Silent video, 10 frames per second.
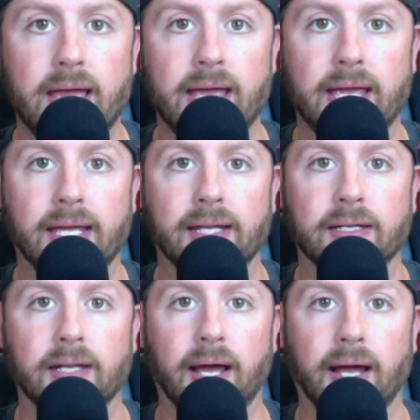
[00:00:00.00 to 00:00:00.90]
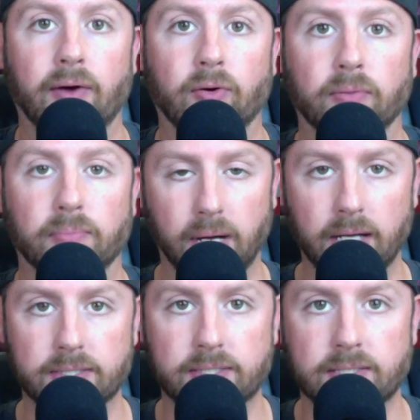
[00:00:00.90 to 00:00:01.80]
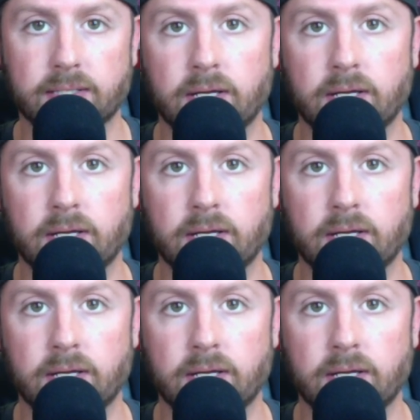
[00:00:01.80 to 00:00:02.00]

and our boss